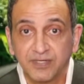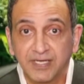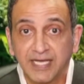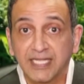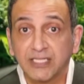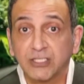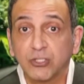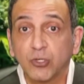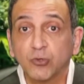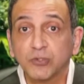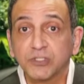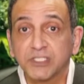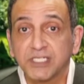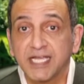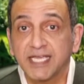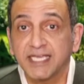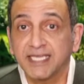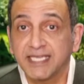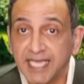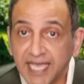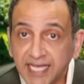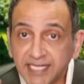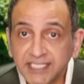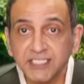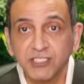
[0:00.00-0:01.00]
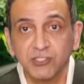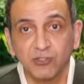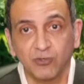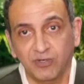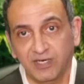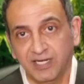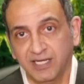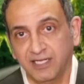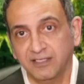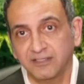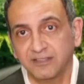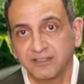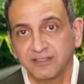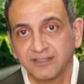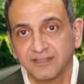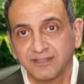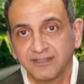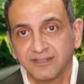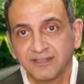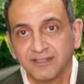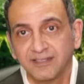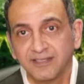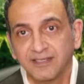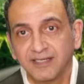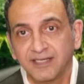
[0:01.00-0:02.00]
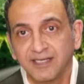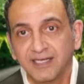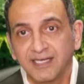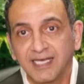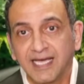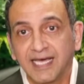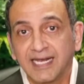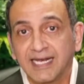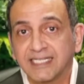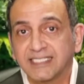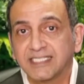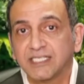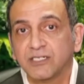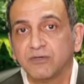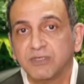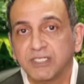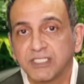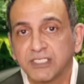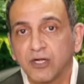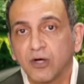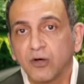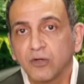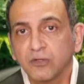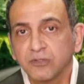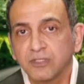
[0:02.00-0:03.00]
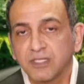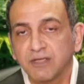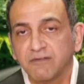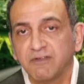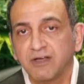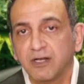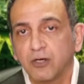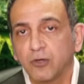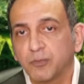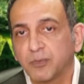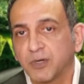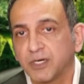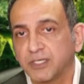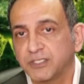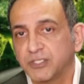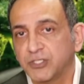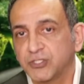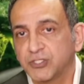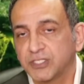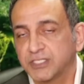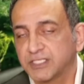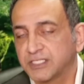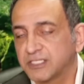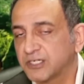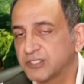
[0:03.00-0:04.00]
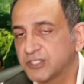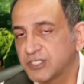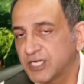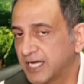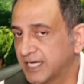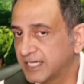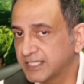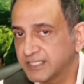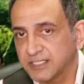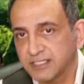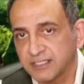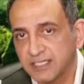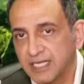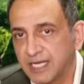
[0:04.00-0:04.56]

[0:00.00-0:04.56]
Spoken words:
and goes against your health, and as a result develop conditions such as